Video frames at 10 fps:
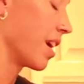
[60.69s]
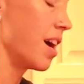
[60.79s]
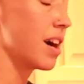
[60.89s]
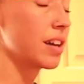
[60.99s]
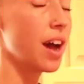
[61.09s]

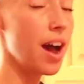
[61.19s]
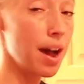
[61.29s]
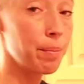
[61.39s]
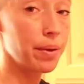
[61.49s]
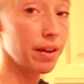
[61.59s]
a
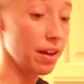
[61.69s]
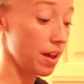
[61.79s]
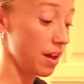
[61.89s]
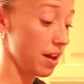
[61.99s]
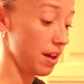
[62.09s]
cup
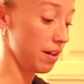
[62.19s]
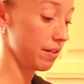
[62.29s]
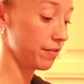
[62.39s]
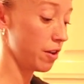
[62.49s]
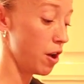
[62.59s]

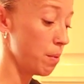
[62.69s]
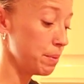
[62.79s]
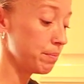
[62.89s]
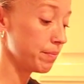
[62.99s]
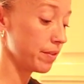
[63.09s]
of
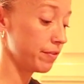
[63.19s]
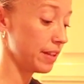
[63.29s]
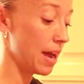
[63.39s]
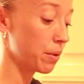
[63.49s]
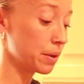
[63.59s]
almond
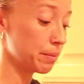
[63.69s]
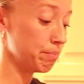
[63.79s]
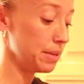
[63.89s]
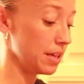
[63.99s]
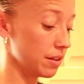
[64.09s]
flour
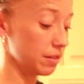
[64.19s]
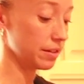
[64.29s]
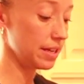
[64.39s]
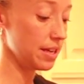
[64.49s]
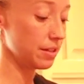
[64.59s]
meal
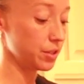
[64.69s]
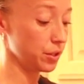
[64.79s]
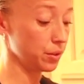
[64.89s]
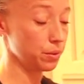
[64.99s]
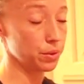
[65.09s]
into
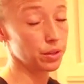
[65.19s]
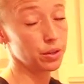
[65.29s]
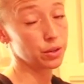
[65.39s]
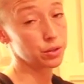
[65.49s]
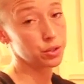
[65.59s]

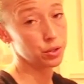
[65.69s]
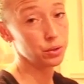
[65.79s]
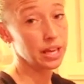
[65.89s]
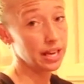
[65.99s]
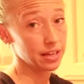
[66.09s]
your 2
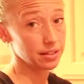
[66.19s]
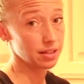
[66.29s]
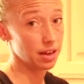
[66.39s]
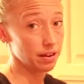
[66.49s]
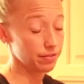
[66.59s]
cans
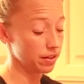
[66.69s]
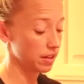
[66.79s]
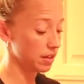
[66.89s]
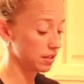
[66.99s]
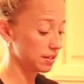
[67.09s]
of
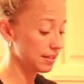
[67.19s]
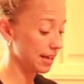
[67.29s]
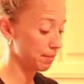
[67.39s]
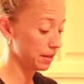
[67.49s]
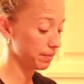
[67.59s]

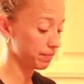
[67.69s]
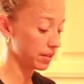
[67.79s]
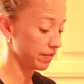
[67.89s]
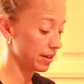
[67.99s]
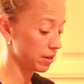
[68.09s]
salmon,
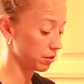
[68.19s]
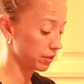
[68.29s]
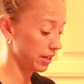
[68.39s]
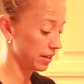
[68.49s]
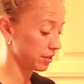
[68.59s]
if I don't
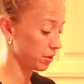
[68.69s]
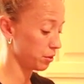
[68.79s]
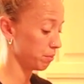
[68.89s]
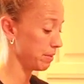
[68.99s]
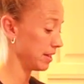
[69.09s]
create a
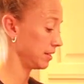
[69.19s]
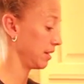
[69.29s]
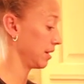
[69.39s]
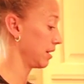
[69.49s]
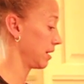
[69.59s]
total mess here.